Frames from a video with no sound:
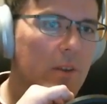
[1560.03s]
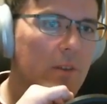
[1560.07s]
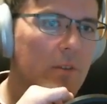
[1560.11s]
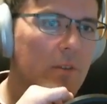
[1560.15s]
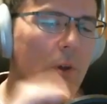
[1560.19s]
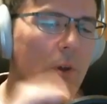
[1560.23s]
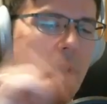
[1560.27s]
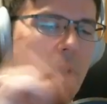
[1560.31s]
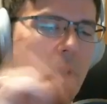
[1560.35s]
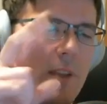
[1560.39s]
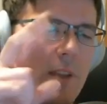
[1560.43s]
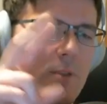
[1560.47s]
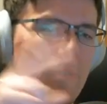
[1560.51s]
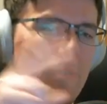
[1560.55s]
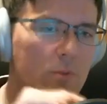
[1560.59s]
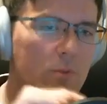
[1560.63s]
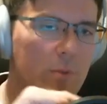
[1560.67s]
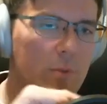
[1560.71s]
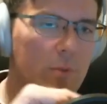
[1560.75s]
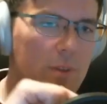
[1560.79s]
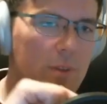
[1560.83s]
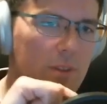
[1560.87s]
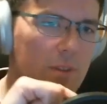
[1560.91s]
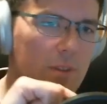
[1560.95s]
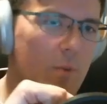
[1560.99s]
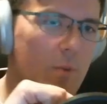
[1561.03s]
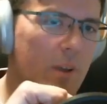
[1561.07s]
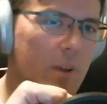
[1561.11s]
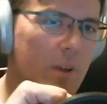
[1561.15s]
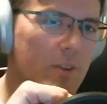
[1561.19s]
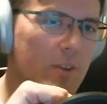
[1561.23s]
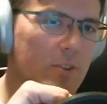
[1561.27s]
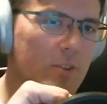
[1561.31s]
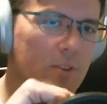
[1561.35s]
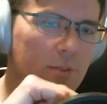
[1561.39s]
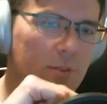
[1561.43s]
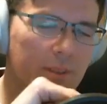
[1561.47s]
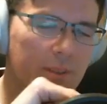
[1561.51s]
No, I do have 2 reasons why you
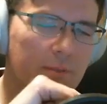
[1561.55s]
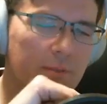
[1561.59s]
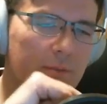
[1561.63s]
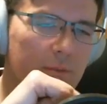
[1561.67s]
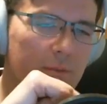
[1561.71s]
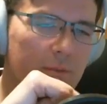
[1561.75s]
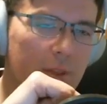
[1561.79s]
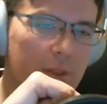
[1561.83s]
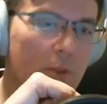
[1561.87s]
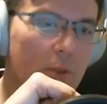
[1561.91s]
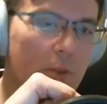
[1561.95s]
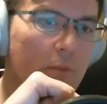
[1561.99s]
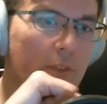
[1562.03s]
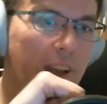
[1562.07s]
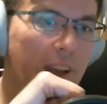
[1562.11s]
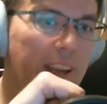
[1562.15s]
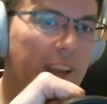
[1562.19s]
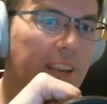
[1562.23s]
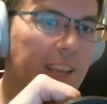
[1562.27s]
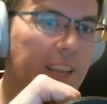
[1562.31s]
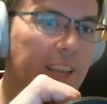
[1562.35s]
should do it. You'll find it